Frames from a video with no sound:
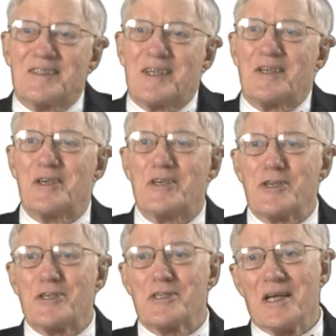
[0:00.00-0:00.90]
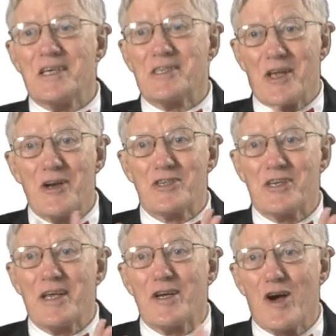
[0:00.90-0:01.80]
such issues as
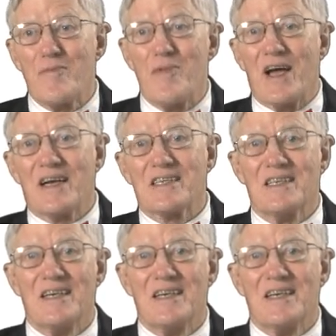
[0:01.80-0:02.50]
interstate compacts.